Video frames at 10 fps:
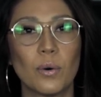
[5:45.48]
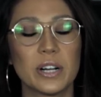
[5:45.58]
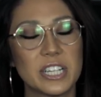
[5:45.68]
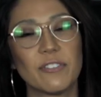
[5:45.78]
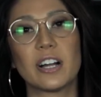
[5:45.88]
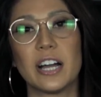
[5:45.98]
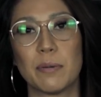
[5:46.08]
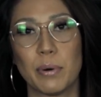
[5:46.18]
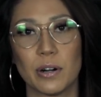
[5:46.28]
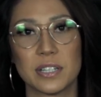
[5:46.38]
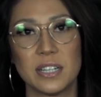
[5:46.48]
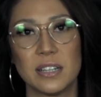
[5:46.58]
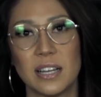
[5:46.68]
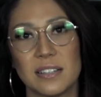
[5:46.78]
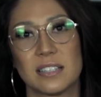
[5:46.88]
or a different kind of
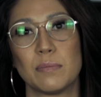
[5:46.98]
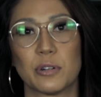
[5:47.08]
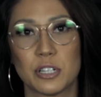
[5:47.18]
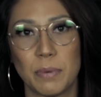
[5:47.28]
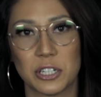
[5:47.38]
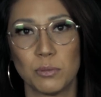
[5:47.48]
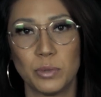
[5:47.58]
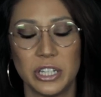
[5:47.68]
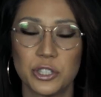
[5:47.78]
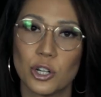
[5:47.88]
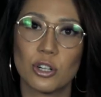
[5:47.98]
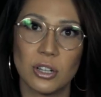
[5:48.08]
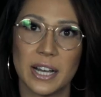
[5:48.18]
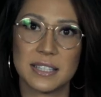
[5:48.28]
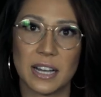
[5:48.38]
person in that similar spectrum would
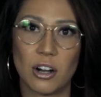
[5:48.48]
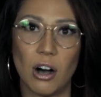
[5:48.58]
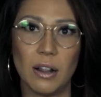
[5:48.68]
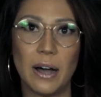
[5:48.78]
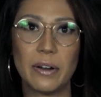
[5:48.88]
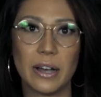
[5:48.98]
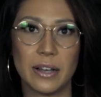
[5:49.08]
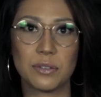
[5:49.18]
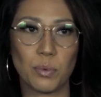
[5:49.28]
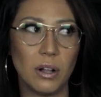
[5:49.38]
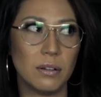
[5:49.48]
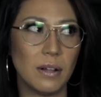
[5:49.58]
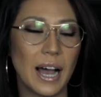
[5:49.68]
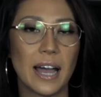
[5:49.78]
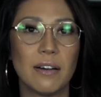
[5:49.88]
internalize that call out as,
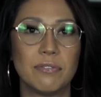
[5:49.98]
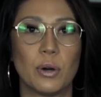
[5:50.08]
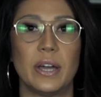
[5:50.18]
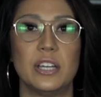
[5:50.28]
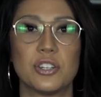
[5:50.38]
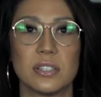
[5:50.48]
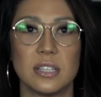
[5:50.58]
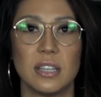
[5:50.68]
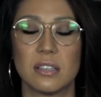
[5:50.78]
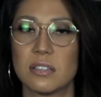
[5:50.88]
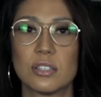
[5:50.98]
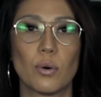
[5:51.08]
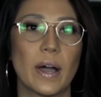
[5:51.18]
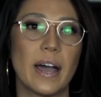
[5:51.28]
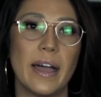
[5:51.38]
well, I have no agency. This is
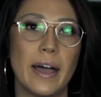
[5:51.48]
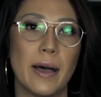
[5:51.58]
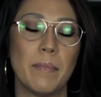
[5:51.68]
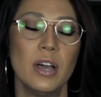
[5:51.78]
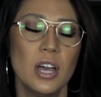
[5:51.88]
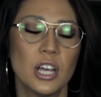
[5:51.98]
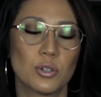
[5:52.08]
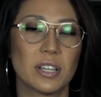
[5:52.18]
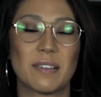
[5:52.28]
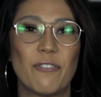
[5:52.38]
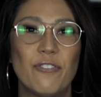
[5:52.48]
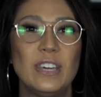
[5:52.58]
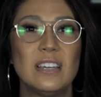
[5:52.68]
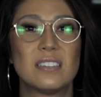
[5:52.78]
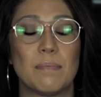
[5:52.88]
the way I am. So
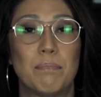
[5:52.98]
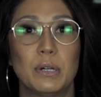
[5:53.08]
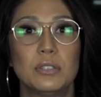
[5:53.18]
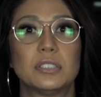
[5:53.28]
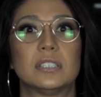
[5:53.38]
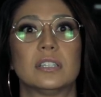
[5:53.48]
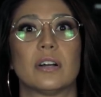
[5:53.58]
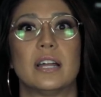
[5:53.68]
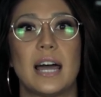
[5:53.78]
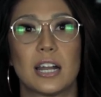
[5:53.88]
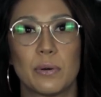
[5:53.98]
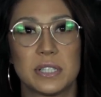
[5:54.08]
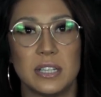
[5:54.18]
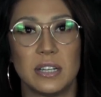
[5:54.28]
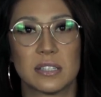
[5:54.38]
it builds their
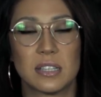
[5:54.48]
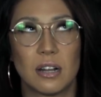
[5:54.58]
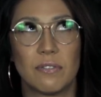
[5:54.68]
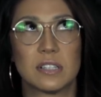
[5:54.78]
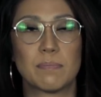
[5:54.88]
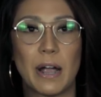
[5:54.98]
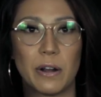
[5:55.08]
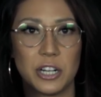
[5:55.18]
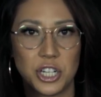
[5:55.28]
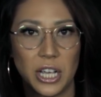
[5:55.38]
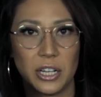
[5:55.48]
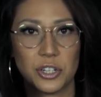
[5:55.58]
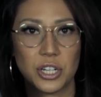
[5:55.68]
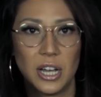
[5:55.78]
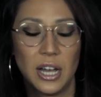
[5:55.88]
inadequacy instead of inspiring
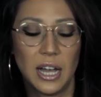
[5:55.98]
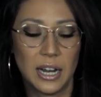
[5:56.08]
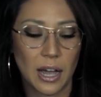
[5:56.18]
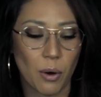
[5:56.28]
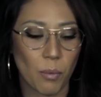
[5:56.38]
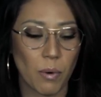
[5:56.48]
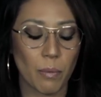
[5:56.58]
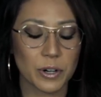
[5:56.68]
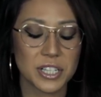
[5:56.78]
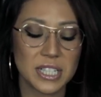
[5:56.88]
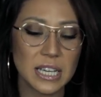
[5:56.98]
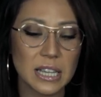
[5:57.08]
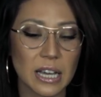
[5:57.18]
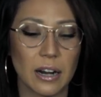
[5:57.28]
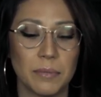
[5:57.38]
change. Now, what we're
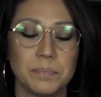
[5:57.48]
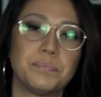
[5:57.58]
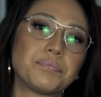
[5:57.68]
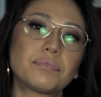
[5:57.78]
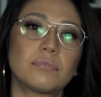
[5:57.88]
seeing there